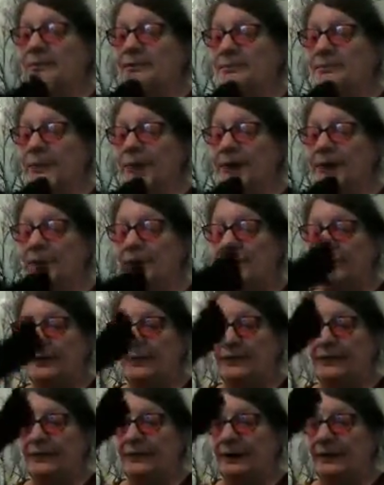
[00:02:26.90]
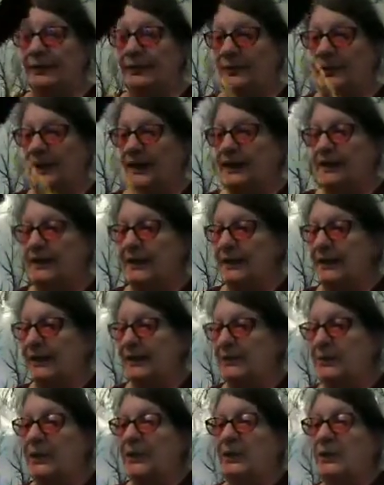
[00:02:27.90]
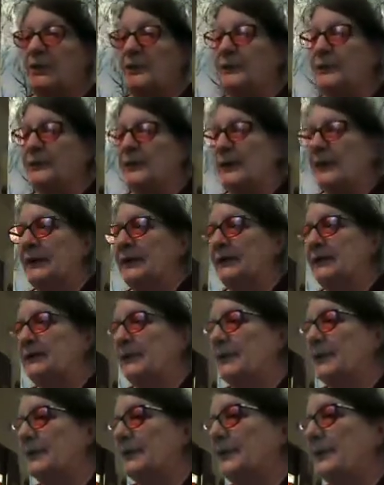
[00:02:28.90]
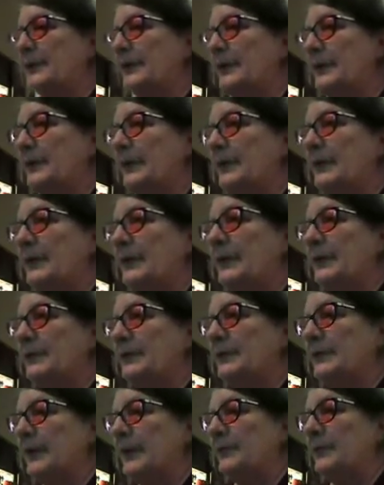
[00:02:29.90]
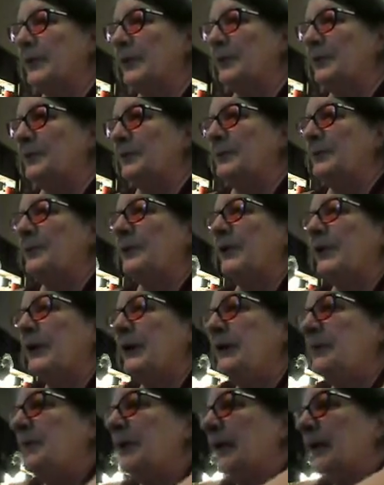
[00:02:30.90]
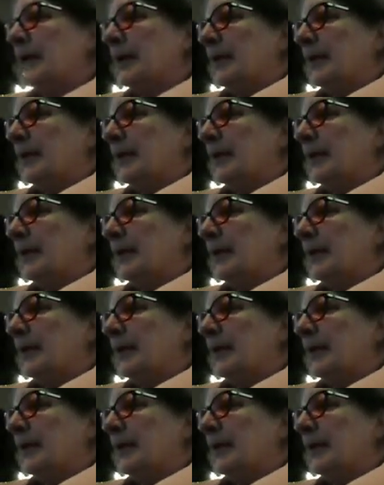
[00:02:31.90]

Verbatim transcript: Spider. So I thought he'd be cool for next year. So I'm going to put him